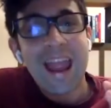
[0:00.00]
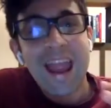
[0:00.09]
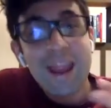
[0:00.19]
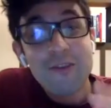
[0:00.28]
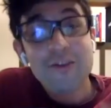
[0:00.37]

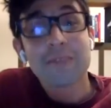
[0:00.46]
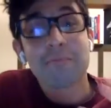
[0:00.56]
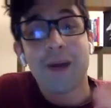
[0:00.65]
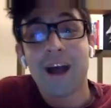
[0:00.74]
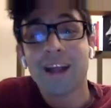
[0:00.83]
Eric
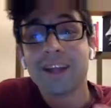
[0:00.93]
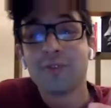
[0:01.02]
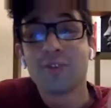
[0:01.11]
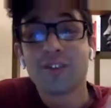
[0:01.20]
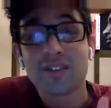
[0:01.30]
Bailly
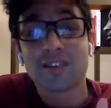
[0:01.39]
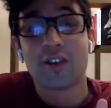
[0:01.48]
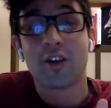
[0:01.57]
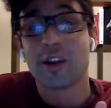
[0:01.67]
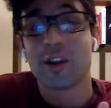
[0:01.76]
would have
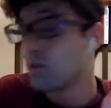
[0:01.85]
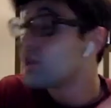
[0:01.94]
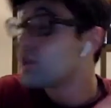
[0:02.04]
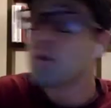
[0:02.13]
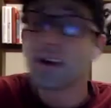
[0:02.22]
started, or
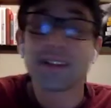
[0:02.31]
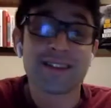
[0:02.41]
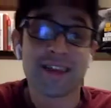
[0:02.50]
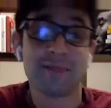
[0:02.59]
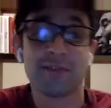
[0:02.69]
Tuan
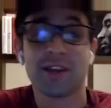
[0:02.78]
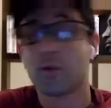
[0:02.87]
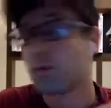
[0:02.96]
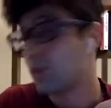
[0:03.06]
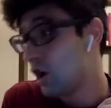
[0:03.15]
Zebe,
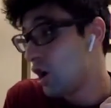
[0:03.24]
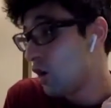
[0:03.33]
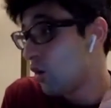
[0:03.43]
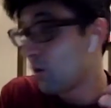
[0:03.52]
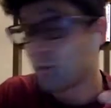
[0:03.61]
or
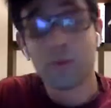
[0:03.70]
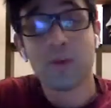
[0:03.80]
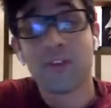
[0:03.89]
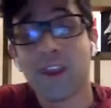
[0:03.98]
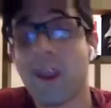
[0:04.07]
we
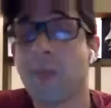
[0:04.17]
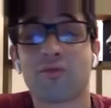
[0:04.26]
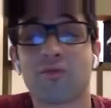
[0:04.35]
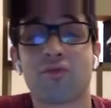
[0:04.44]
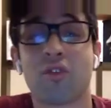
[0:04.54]
would have
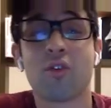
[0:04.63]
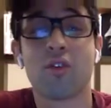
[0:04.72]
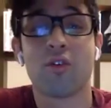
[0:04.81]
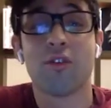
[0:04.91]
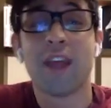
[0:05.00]
kept
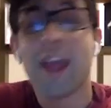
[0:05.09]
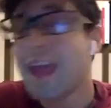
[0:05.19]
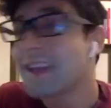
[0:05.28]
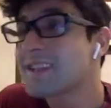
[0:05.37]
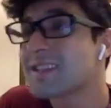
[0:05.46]
Rojo.
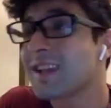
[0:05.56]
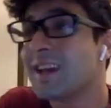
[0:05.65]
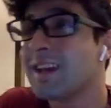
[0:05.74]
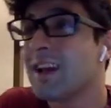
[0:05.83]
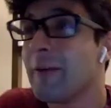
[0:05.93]
And it's
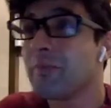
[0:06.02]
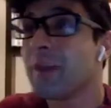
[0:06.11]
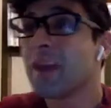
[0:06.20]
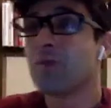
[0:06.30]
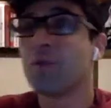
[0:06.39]
like
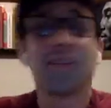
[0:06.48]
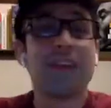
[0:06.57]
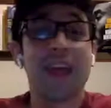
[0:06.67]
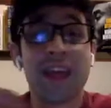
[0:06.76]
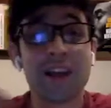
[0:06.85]
with
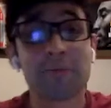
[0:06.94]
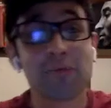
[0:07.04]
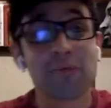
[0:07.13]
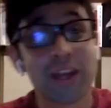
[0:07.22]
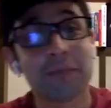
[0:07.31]
De Gea
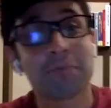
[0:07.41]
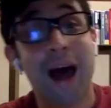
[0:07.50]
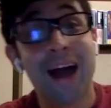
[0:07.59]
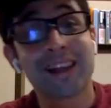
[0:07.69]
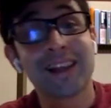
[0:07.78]
playing
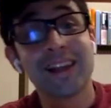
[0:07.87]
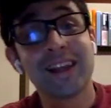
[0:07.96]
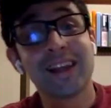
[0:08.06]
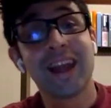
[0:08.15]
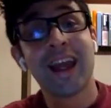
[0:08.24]
badly,